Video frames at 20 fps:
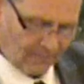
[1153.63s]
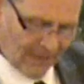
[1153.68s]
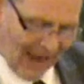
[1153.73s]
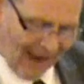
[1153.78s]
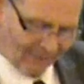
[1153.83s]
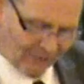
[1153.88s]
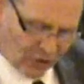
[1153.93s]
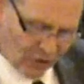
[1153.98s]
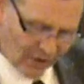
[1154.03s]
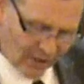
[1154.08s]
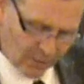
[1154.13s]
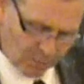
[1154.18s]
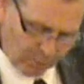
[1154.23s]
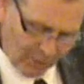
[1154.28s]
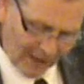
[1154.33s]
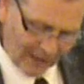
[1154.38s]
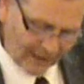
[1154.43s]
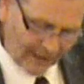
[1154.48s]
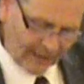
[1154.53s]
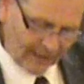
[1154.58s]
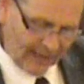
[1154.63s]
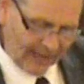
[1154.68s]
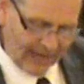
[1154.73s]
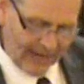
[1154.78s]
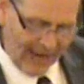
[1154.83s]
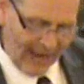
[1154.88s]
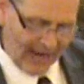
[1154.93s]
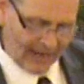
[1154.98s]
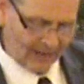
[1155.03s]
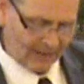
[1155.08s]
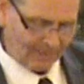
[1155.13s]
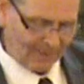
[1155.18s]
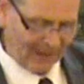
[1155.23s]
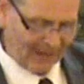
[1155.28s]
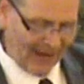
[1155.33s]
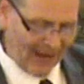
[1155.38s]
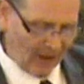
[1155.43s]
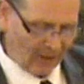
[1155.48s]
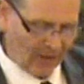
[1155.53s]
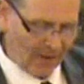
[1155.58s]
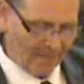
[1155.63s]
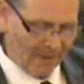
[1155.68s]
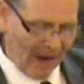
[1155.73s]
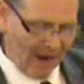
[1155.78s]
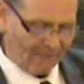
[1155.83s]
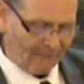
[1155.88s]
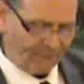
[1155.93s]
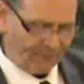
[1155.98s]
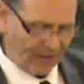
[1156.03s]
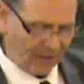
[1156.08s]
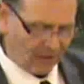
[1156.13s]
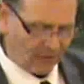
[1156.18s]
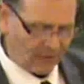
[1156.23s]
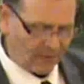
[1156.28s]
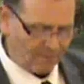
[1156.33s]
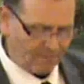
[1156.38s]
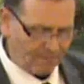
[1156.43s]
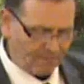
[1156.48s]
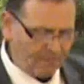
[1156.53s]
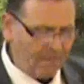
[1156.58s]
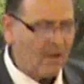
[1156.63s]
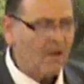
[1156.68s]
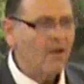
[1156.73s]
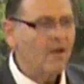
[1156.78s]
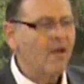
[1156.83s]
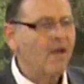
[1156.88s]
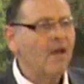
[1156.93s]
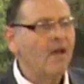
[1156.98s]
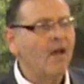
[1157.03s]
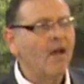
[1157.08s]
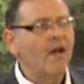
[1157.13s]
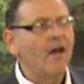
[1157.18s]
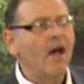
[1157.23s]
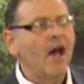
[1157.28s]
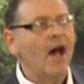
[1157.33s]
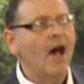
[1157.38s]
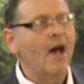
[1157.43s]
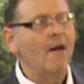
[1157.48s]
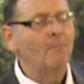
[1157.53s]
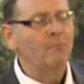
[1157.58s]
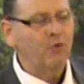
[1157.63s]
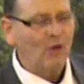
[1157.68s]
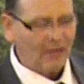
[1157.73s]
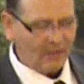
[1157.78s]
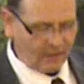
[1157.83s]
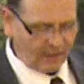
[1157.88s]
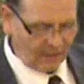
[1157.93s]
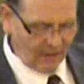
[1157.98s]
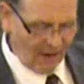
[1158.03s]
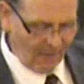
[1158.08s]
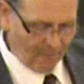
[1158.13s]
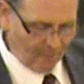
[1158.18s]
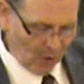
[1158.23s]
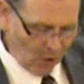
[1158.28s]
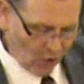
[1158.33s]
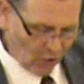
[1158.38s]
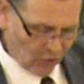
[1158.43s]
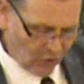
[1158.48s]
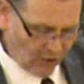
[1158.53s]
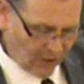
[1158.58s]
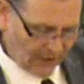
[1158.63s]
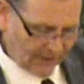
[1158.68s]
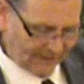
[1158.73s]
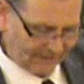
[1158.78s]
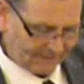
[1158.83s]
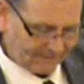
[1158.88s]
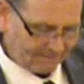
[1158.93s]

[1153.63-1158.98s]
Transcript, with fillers: After explaining he had been held up by a fierce uh, prince of Persia,